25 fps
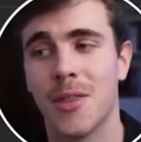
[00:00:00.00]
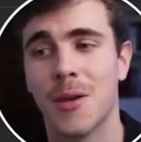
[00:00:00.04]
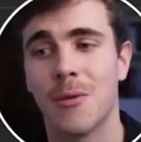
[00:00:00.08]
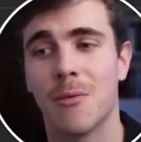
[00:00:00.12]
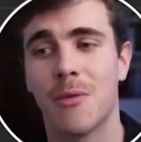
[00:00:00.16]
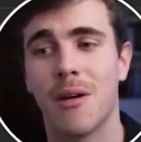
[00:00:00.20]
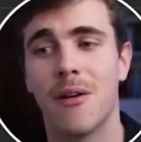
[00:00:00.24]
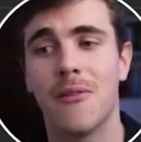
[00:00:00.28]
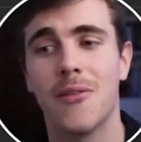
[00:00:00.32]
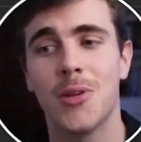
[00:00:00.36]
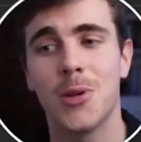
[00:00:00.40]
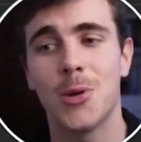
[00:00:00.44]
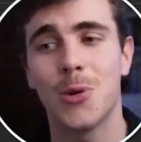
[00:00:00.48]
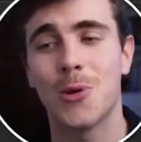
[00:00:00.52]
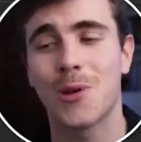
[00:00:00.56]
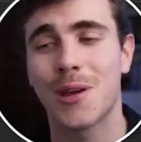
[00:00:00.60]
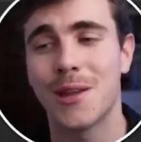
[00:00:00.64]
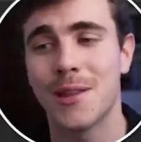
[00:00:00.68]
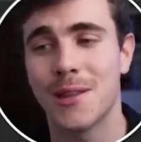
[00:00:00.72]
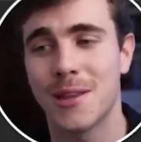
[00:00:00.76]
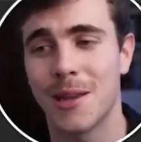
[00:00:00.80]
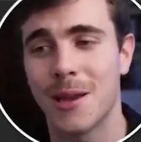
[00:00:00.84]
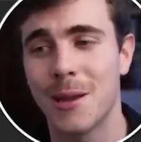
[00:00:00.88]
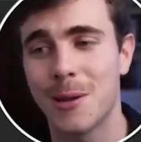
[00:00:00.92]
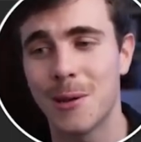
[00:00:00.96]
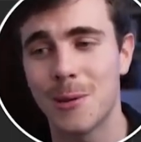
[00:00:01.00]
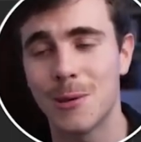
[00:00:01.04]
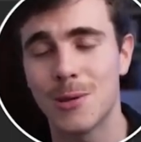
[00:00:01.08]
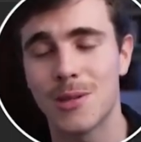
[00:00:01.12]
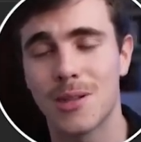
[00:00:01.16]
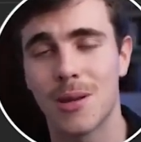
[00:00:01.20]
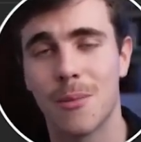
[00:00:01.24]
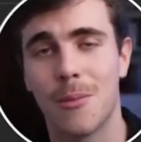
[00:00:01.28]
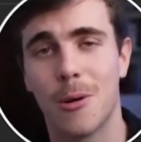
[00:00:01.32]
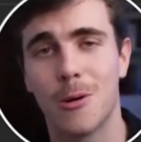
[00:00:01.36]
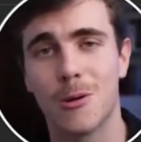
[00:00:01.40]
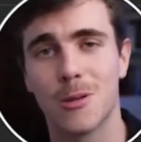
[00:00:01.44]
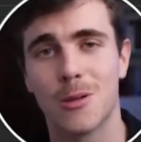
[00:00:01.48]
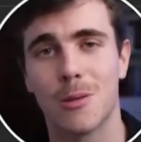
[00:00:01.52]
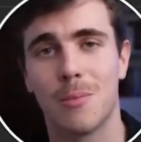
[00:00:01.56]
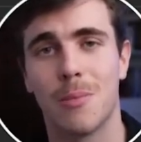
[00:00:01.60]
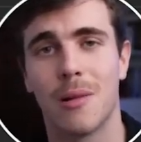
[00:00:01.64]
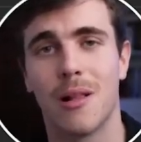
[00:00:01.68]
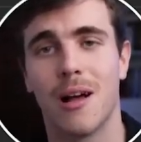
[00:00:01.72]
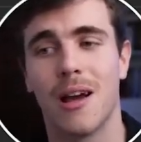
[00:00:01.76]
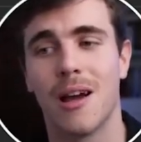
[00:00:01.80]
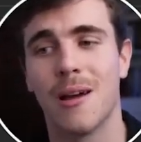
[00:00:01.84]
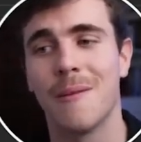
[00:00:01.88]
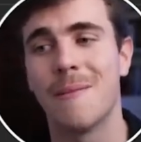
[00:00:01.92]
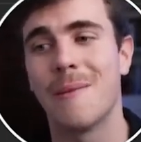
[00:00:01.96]
the revenue continues to
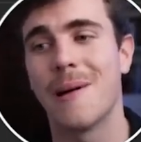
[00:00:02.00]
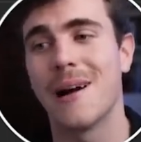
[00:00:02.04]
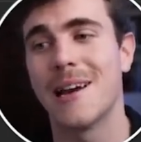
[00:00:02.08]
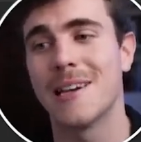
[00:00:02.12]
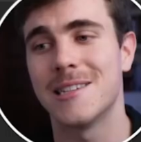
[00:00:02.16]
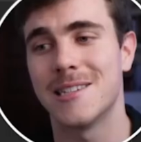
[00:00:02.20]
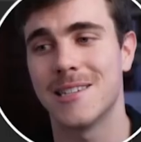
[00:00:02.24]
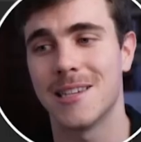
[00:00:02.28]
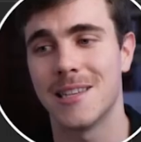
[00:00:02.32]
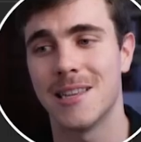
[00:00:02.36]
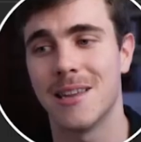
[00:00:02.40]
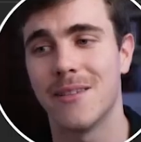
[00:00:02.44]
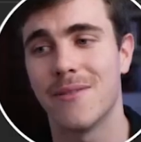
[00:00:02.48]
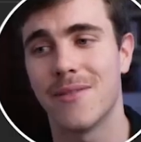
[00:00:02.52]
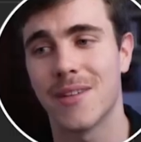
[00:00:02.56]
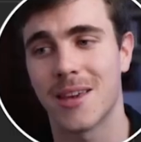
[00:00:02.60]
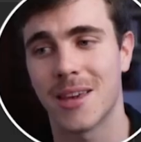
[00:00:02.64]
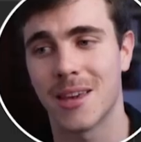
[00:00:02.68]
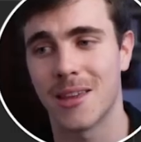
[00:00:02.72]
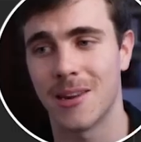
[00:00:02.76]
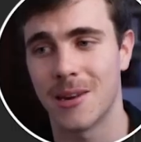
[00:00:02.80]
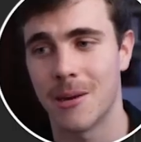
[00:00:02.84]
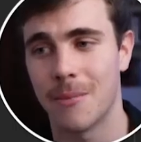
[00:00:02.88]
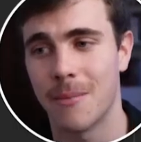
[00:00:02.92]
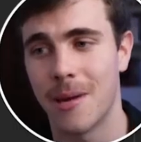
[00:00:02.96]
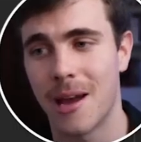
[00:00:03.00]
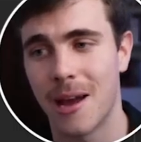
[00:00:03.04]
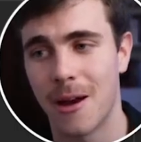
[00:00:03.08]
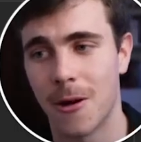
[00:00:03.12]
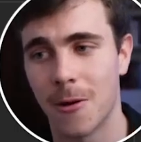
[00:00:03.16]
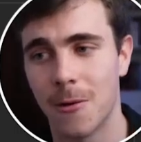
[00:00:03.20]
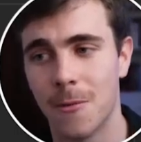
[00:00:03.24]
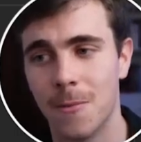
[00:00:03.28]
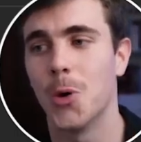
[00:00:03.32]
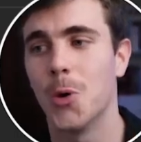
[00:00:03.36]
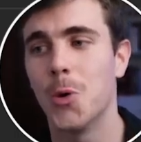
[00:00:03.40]
multiply by a significant amount.